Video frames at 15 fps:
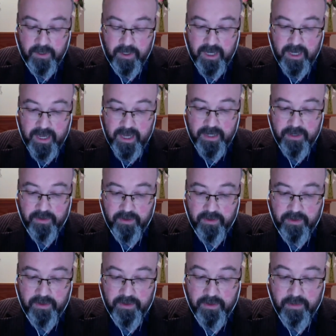
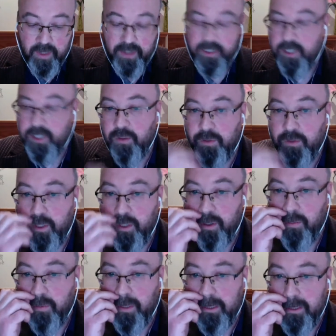So Monica's going to talk
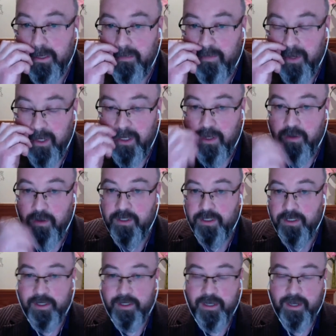about Brehon
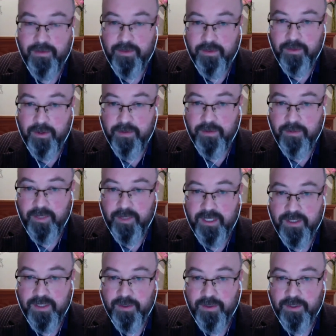Laws after me,
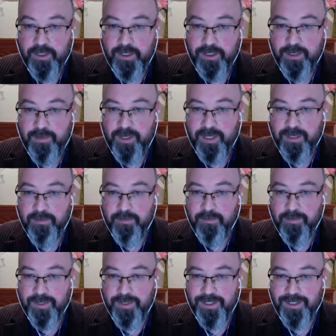so she'll explain it
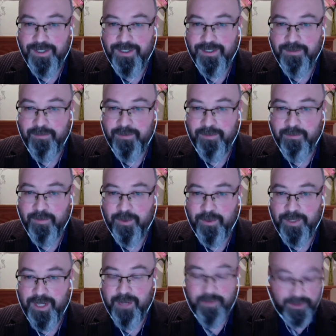much more in
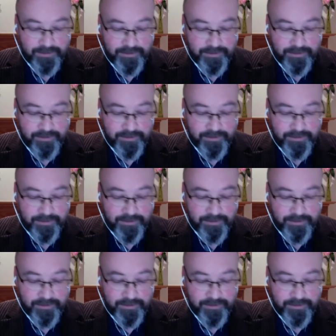depth.